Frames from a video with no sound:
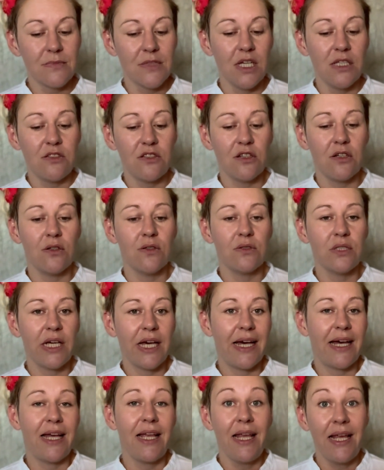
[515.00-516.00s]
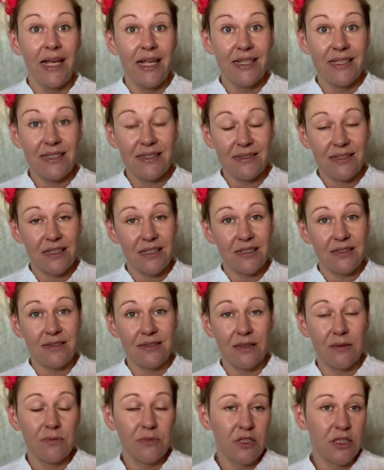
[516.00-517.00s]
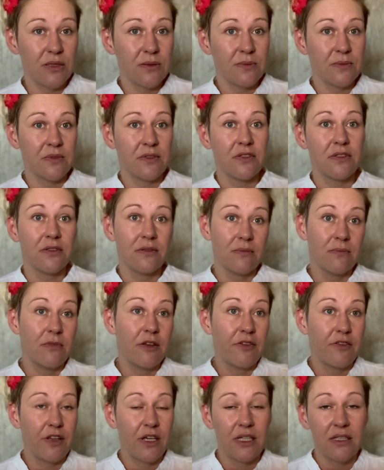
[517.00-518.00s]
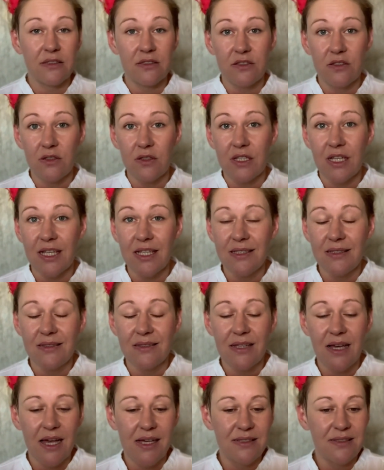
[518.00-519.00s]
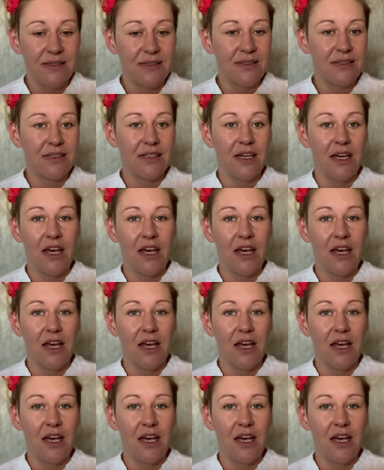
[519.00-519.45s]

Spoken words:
So yeah, these are the symptoms, the things you can test